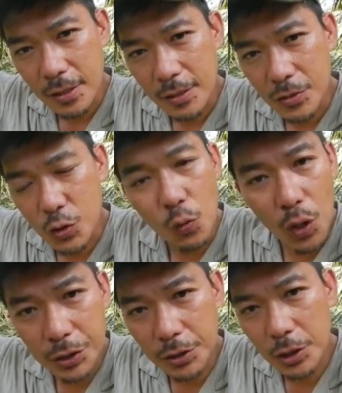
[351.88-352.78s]
So
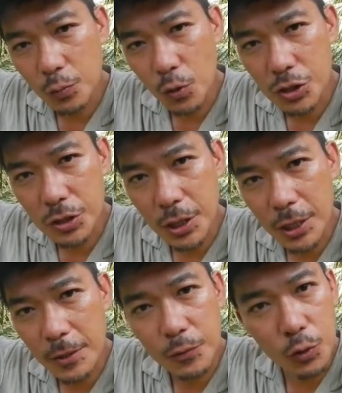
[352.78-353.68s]
what they did was
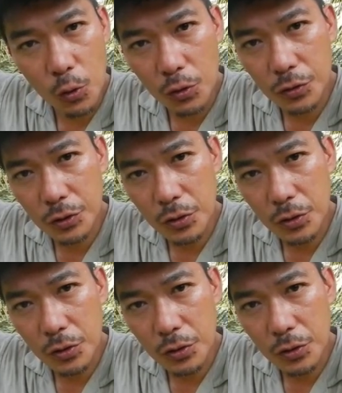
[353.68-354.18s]
they took